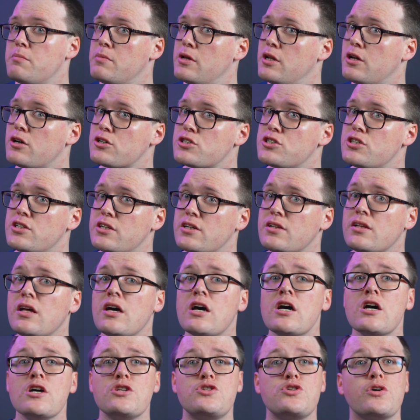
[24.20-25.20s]
Minoxidil,
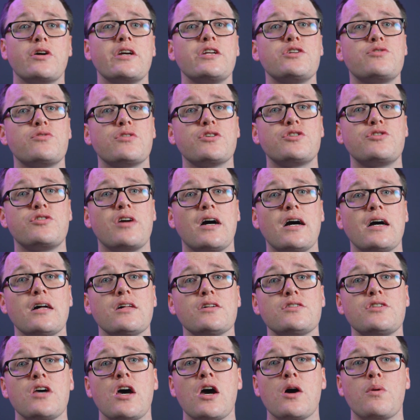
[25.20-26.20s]
during drug
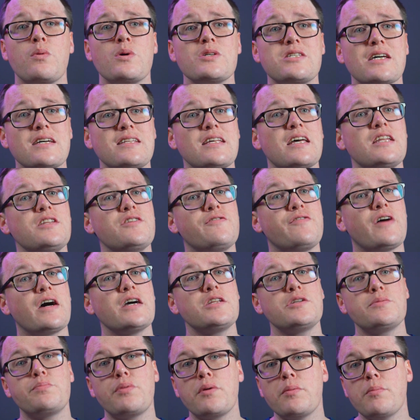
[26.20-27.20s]
trials, was
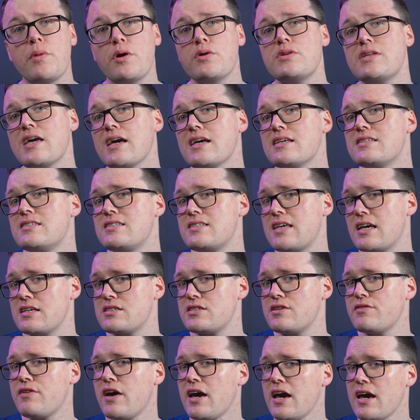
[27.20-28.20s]
identified to promote
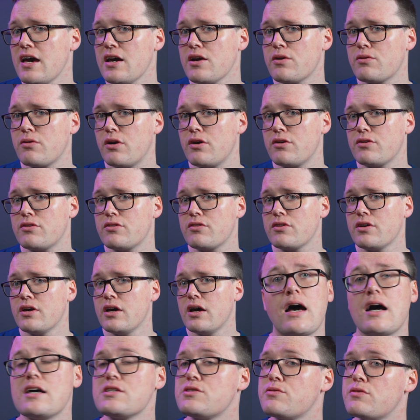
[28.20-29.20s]
excessive hair growth.
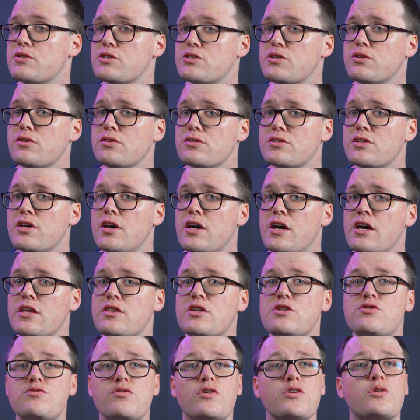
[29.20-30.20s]
As a result,
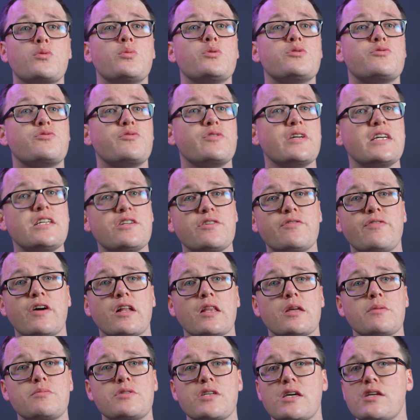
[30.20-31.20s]
the drug was
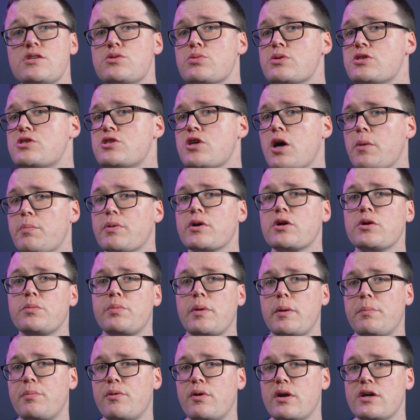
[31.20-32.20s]
redeveloped into a topical
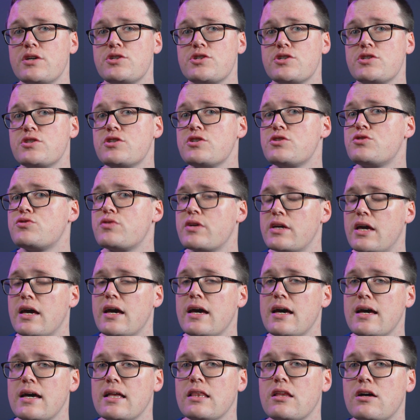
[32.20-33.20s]
preparation to treat
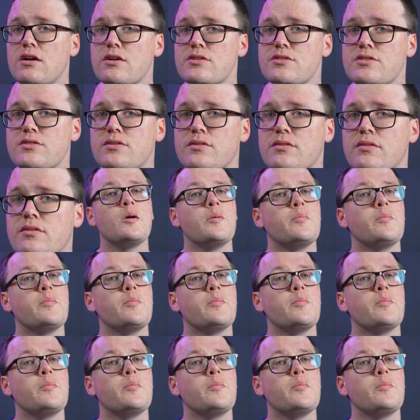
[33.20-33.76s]
hair loss.